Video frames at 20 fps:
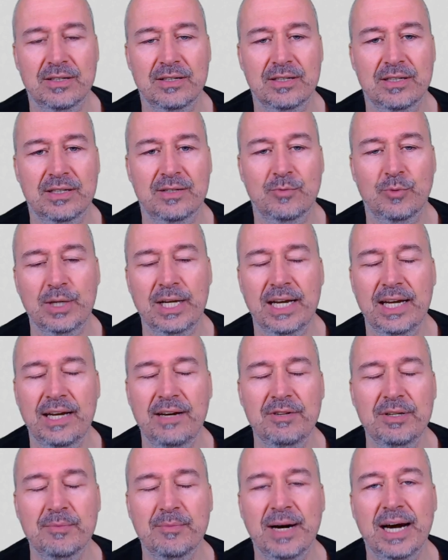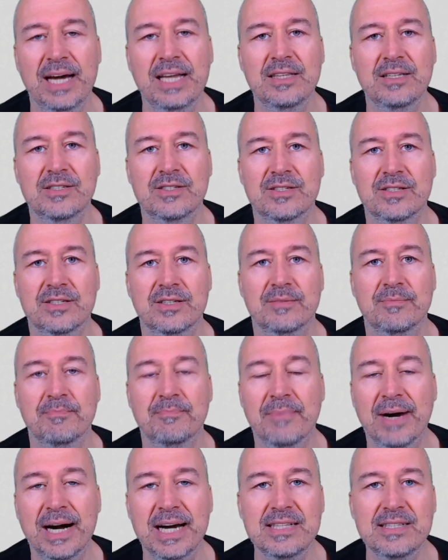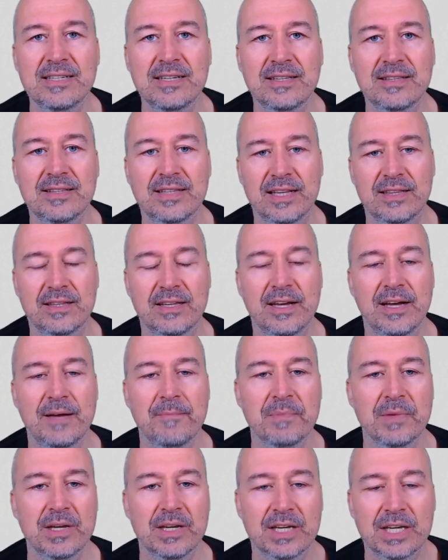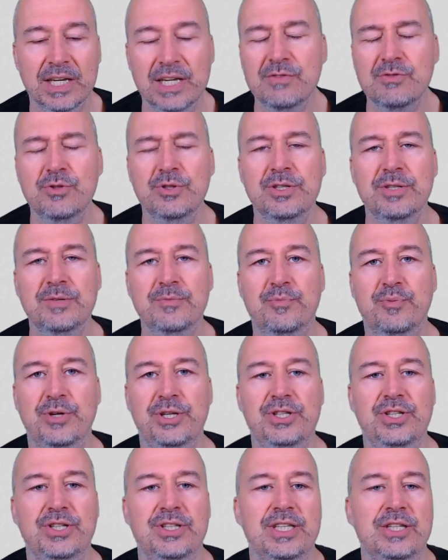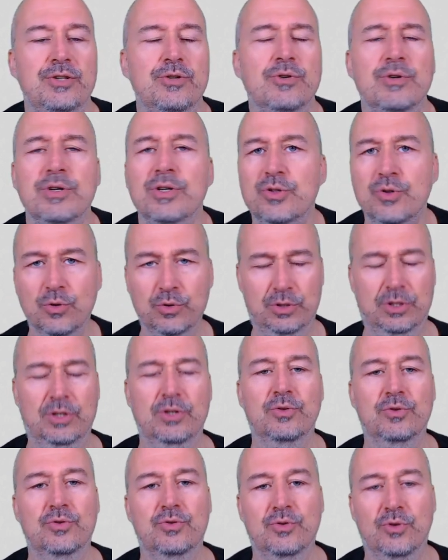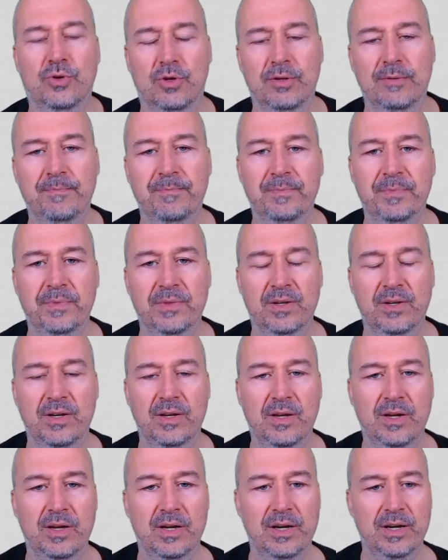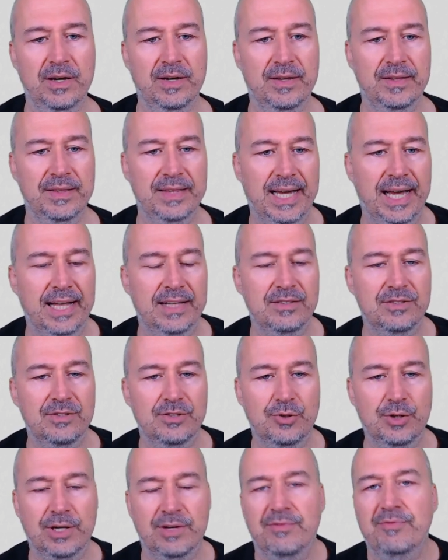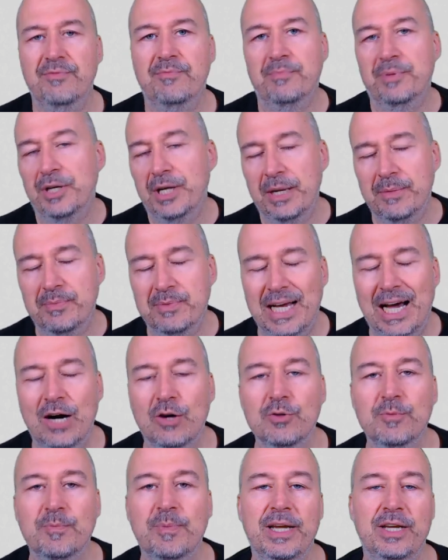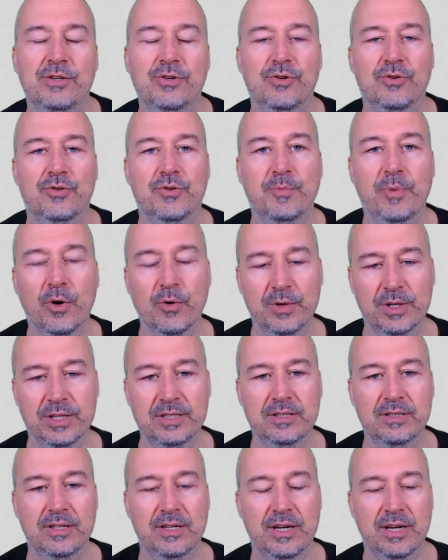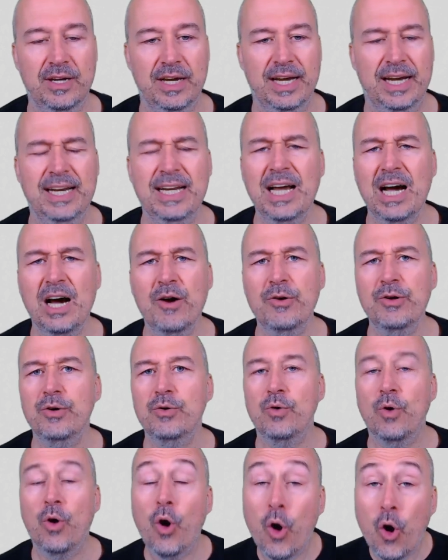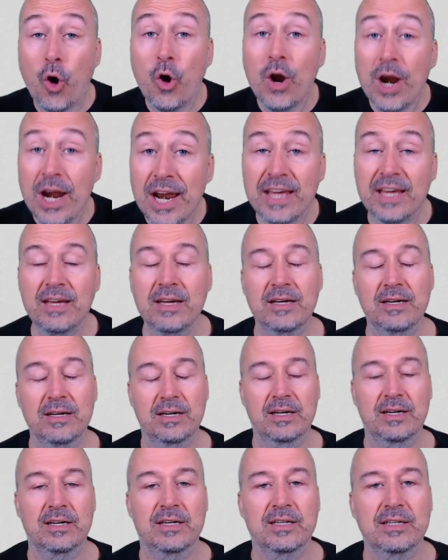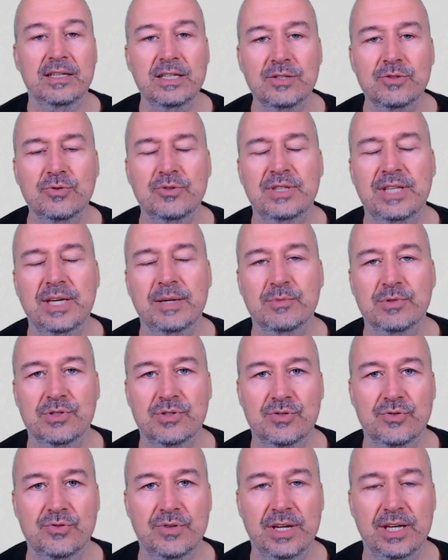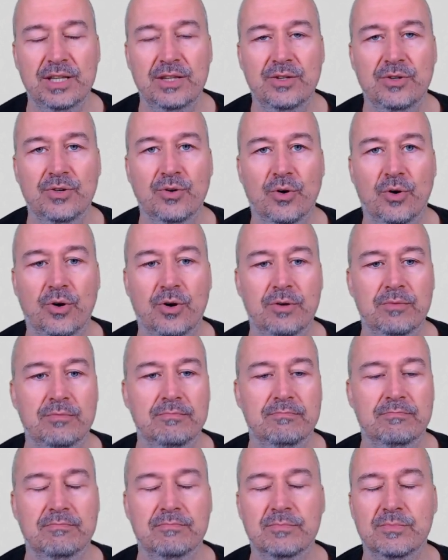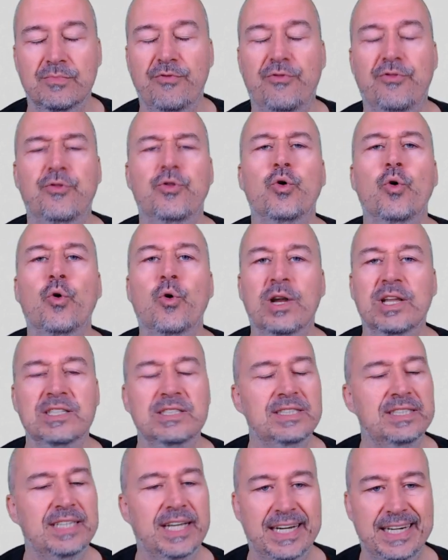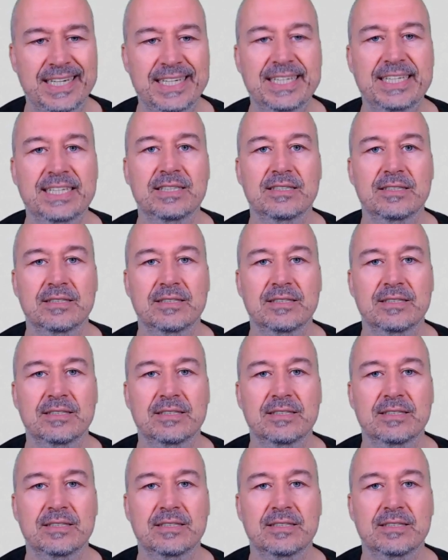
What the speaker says: what I have in mind is a mindset that gives you the impression that you're in total control, that you have perhaps outplayed your opponent, and now you only need to demonstrate your flawless technique.